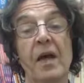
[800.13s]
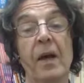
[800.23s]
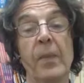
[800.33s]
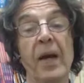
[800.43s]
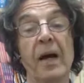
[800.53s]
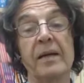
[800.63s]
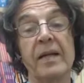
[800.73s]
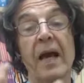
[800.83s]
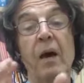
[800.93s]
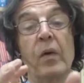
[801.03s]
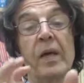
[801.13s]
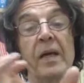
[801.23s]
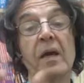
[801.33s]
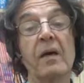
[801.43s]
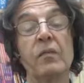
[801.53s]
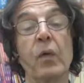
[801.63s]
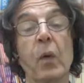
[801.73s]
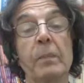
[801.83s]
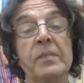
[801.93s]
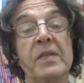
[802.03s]
about how we
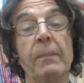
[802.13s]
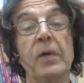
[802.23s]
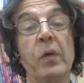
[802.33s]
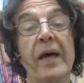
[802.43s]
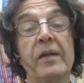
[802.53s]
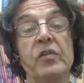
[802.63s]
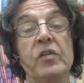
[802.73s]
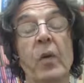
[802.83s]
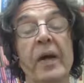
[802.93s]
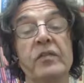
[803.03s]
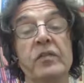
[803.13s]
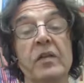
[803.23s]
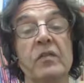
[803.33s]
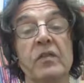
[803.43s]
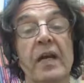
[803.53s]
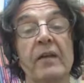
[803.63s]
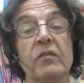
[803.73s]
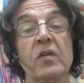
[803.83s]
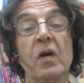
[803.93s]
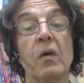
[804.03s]
form WH questions, and
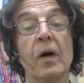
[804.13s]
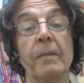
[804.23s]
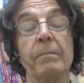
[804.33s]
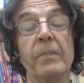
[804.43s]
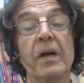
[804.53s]
so on.